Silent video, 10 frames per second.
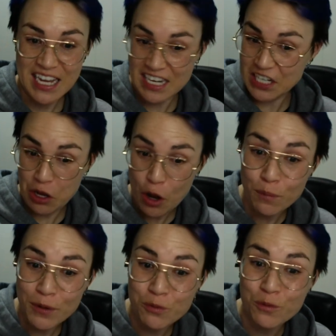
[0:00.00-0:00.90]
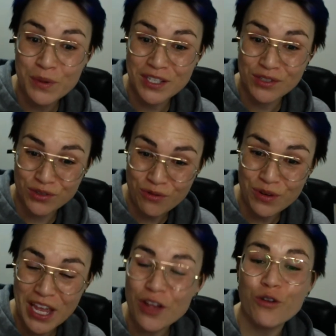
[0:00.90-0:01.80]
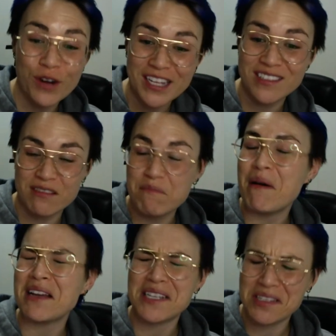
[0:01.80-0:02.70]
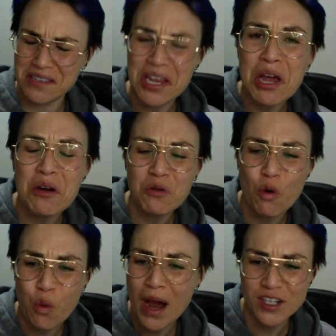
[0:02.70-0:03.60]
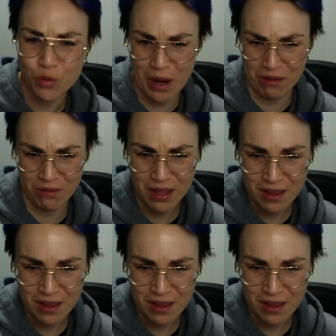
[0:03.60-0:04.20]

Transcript: "and I hope it will be soon increased by seeing her quite well."